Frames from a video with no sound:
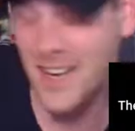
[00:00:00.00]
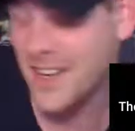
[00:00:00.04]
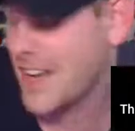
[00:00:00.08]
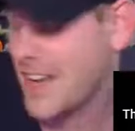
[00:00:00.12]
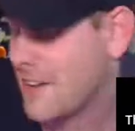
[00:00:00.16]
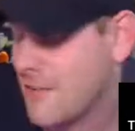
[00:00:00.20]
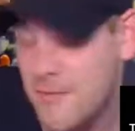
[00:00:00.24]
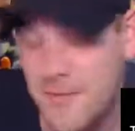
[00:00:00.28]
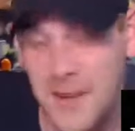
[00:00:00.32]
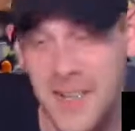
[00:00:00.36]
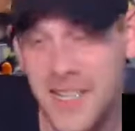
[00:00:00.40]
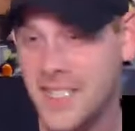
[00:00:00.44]

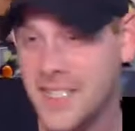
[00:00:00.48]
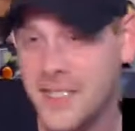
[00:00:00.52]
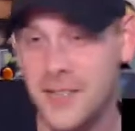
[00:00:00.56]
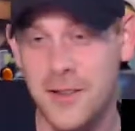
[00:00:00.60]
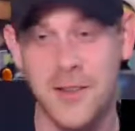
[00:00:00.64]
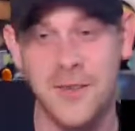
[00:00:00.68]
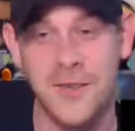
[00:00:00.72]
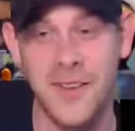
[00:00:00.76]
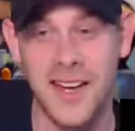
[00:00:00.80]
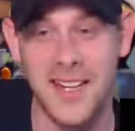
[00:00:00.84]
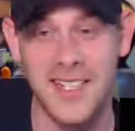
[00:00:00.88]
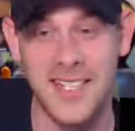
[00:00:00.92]
everybody's
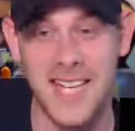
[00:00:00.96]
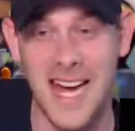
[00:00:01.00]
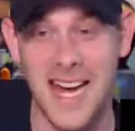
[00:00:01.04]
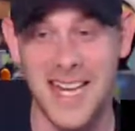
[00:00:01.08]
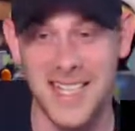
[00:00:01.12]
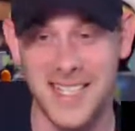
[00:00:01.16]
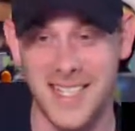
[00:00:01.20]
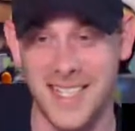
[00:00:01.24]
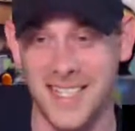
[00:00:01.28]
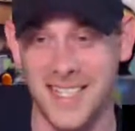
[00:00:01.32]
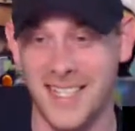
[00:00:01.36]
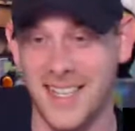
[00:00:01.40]
doing
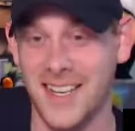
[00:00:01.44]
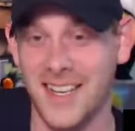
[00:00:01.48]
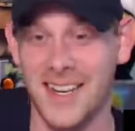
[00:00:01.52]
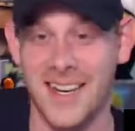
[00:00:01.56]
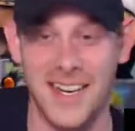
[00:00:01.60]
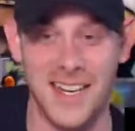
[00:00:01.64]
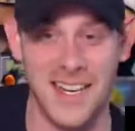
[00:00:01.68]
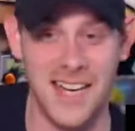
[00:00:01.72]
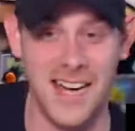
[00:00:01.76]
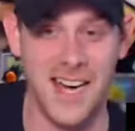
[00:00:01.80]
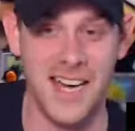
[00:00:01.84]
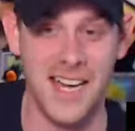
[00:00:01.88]
fantastic,
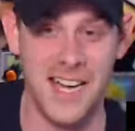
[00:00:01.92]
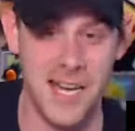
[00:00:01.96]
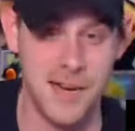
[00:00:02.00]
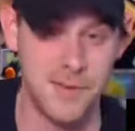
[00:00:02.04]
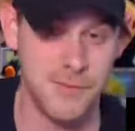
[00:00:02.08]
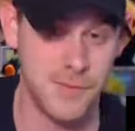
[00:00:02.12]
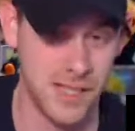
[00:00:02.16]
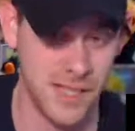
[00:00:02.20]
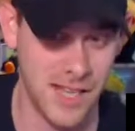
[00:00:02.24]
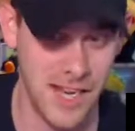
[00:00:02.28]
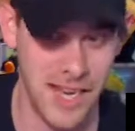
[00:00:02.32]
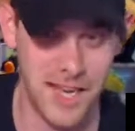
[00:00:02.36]
and I
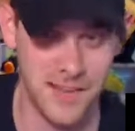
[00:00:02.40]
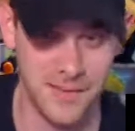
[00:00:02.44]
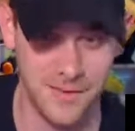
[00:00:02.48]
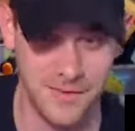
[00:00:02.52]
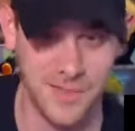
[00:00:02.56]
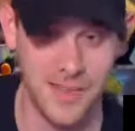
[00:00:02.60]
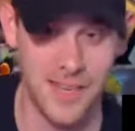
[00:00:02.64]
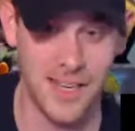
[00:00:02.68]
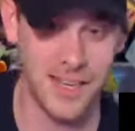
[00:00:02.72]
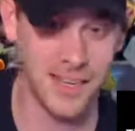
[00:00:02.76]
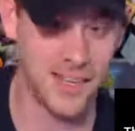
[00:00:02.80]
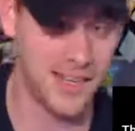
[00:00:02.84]
am
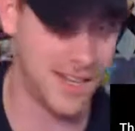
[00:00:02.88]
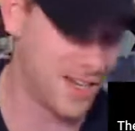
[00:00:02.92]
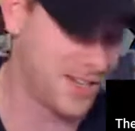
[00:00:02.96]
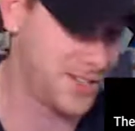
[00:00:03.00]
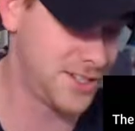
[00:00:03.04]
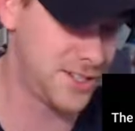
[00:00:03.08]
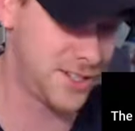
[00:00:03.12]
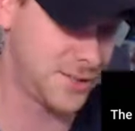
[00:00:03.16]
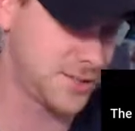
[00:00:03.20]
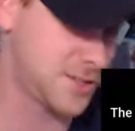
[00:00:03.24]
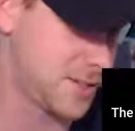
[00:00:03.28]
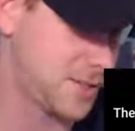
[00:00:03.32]
alive. And
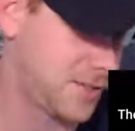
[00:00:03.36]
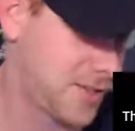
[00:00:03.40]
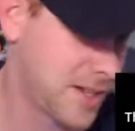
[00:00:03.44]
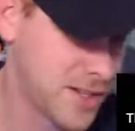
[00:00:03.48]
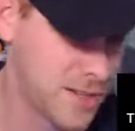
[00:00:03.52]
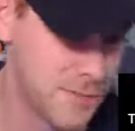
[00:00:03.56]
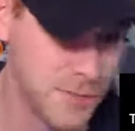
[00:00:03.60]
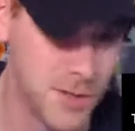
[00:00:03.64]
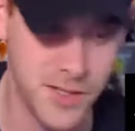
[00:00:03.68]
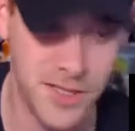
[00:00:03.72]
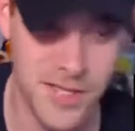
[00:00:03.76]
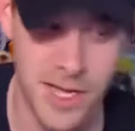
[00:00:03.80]
Joe just
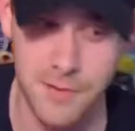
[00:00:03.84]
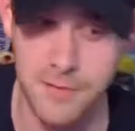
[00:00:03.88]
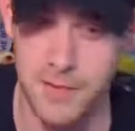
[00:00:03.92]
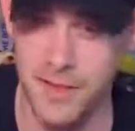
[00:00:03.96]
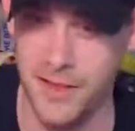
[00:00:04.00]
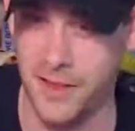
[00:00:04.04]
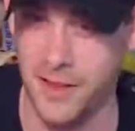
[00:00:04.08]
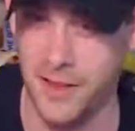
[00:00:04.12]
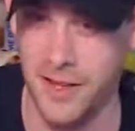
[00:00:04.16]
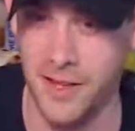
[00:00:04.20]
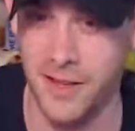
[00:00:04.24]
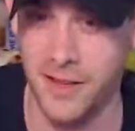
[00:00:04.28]
found the most
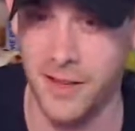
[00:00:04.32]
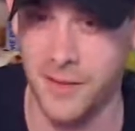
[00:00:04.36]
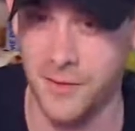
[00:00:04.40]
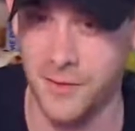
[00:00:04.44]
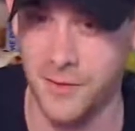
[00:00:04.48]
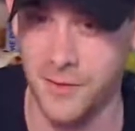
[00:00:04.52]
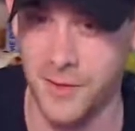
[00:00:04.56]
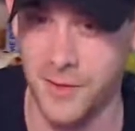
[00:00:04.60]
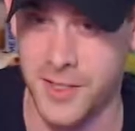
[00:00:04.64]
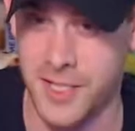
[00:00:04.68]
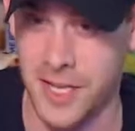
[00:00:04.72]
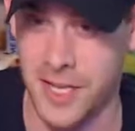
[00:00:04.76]
epic thing
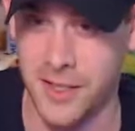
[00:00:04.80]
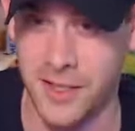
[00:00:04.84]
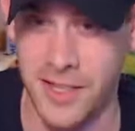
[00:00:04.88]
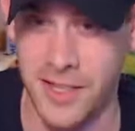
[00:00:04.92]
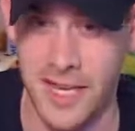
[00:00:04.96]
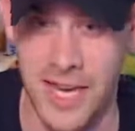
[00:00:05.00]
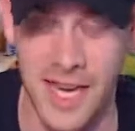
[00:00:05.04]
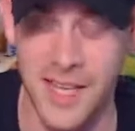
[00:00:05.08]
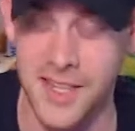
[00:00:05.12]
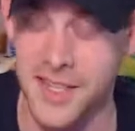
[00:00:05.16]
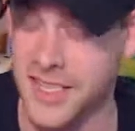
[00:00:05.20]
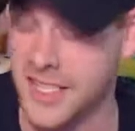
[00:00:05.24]
for
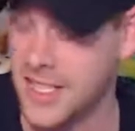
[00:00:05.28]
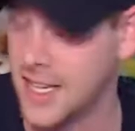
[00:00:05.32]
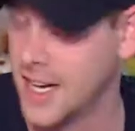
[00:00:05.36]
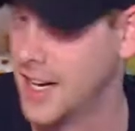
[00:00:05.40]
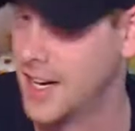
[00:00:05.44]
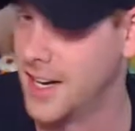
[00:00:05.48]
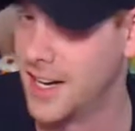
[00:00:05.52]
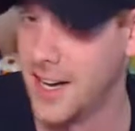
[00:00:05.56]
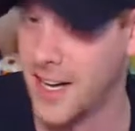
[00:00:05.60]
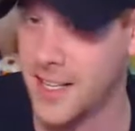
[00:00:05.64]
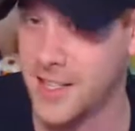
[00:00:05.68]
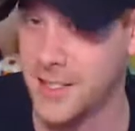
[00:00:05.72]
sale at
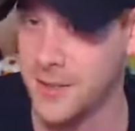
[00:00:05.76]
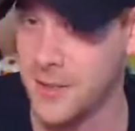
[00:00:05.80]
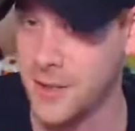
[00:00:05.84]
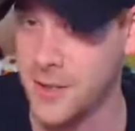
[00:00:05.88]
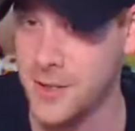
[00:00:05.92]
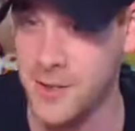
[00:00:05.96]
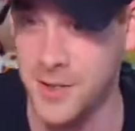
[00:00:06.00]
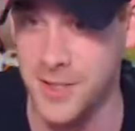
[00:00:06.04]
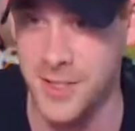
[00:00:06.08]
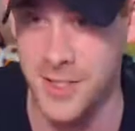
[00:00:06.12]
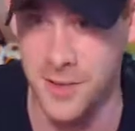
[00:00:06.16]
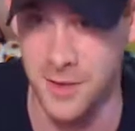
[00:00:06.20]
the
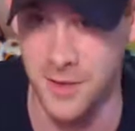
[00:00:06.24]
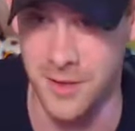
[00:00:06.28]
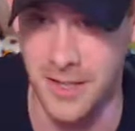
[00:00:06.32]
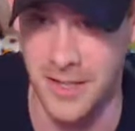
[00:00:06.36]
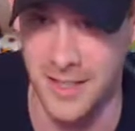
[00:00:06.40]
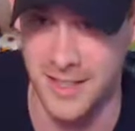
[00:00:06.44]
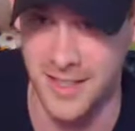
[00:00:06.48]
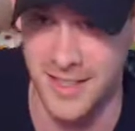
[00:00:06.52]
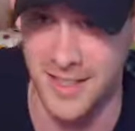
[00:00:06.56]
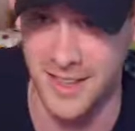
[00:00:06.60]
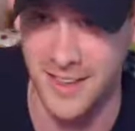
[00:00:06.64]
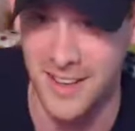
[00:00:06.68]
grocery store
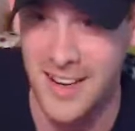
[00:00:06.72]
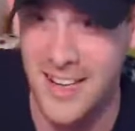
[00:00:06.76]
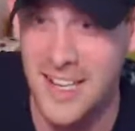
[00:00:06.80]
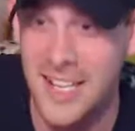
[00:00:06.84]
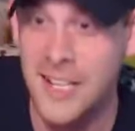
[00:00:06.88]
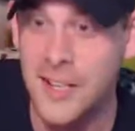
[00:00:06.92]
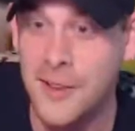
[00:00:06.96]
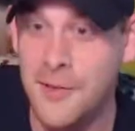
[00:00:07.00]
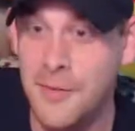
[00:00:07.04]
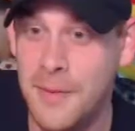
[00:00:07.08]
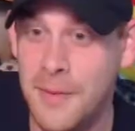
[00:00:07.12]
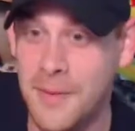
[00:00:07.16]
down there.
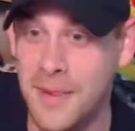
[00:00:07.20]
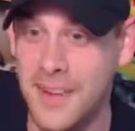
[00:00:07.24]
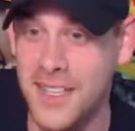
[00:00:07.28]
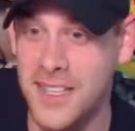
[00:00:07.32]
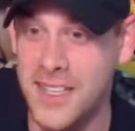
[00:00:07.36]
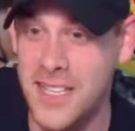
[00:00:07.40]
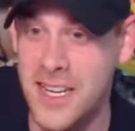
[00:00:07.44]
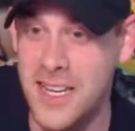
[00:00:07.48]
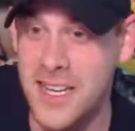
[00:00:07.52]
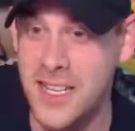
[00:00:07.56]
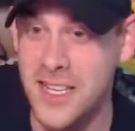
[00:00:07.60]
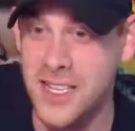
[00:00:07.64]

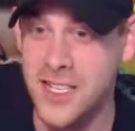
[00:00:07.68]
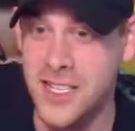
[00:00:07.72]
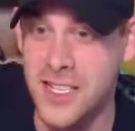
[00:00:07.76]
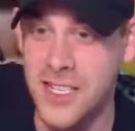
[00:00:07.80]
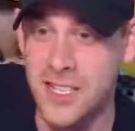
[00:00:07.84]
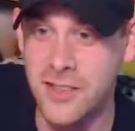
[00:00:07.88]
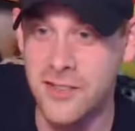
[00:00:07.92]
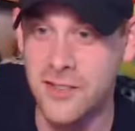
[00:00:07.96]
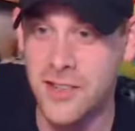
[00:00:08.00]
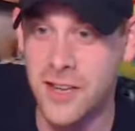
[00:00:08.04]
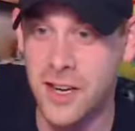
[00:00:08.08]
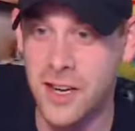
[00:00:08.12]
Let's see.
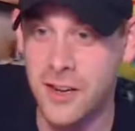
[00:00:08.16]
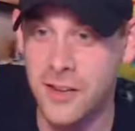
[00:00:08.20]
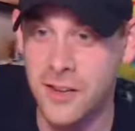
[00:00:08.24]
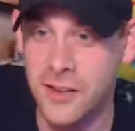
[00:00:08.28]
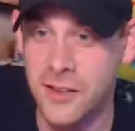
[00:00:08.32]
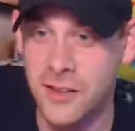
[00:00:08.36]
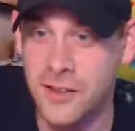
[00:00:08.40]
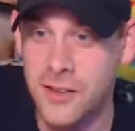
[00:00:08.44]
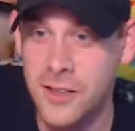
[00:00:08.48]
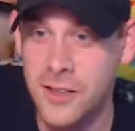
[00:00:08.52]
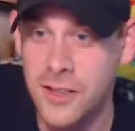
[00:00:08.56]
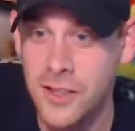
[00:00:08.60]
Do you
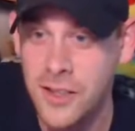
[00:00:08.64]
know